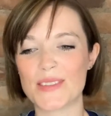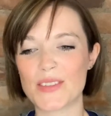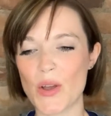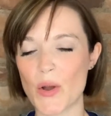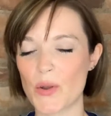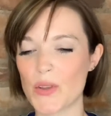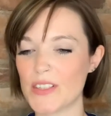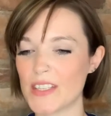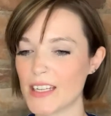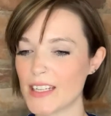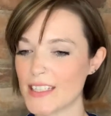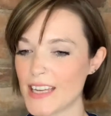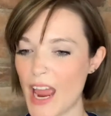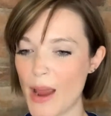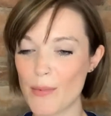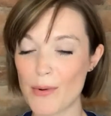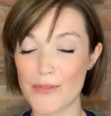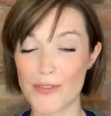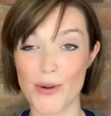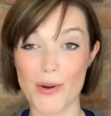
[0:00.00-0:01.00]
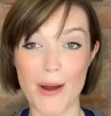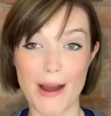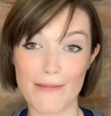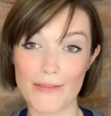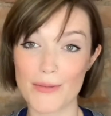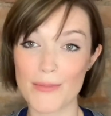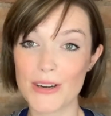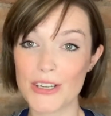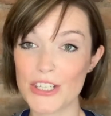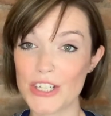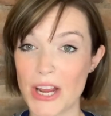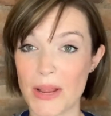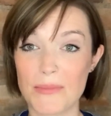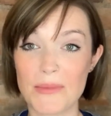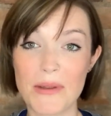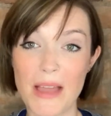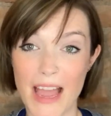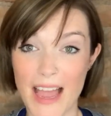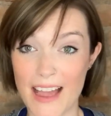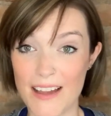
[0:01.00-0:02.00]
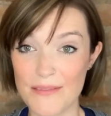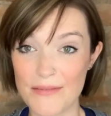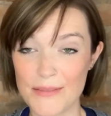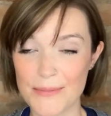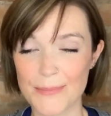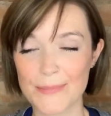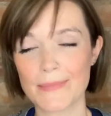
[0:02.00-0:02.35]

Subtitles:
So you set a timer for however much time you have,